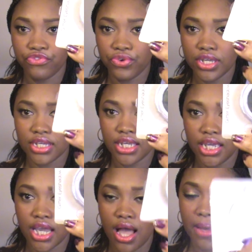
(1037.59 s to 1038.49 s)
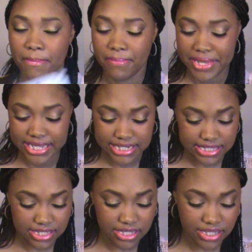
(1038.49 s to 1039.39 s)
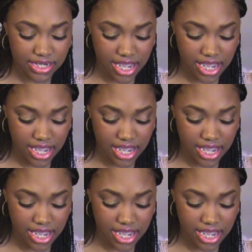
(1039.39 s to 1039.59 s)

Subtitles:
freaking amazing.